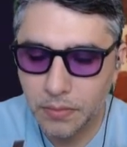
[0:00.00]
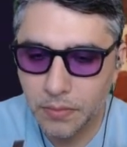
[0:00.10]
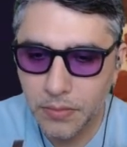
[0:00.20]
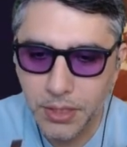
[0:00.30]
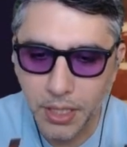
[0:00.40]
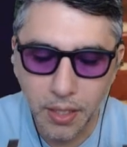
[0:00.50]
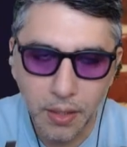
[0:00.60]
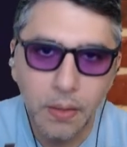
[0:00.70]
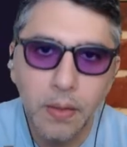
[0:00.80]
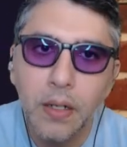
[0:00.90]

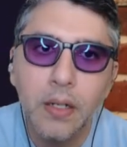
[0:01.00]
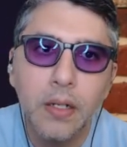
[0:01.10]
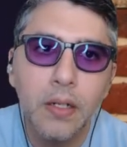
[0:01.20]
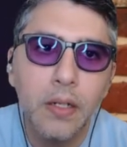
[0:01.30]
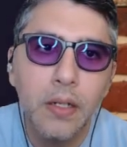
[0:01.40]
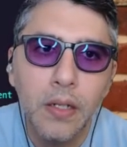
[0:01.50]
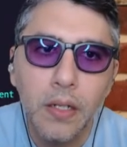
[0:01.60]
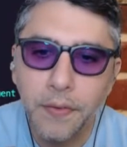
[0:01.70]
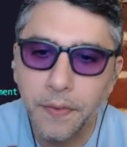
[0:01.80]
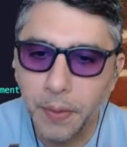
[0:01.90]
So
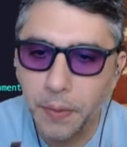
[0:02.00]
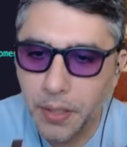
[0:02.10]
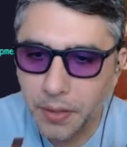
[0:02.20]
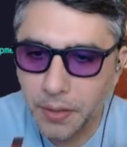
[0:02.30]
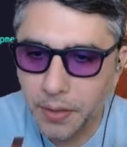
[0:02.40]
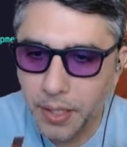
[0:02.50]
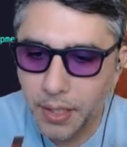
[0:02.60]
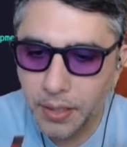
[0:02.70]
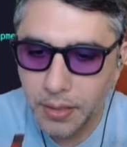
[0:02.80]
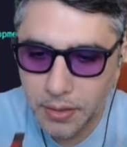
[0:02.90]
if we were to do
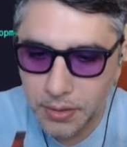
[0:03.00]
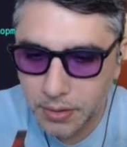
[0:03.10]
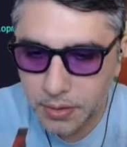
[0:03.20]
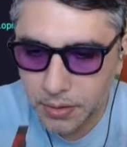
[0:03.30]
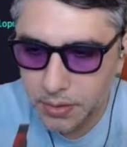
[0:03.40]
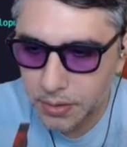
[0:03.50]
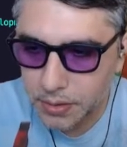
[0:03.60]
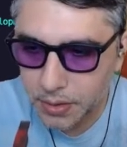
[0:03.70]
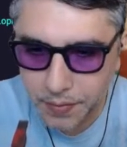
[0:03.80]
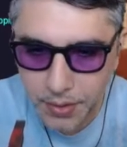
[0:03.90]
that, let's
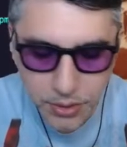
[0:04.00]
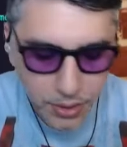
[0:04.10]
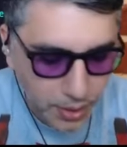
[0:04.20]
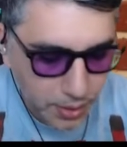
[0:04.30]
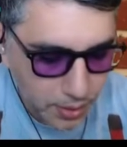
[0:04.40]
give it a try.